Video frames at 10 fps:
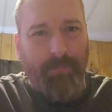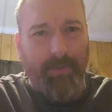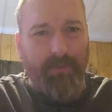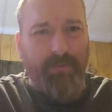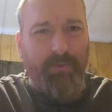
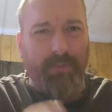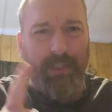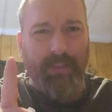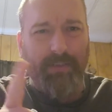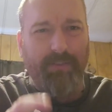Percival.
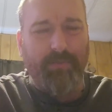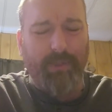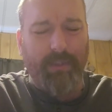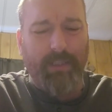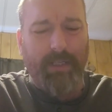Now this is
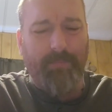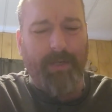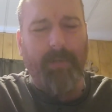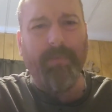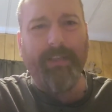one that I'll
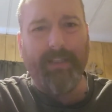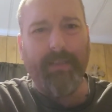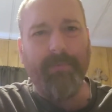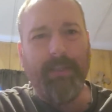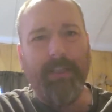probably end
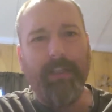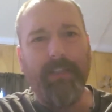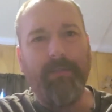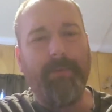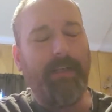up getting
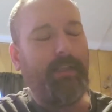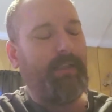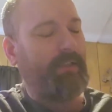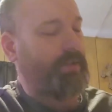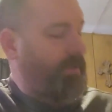into my
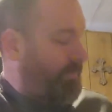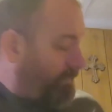collection.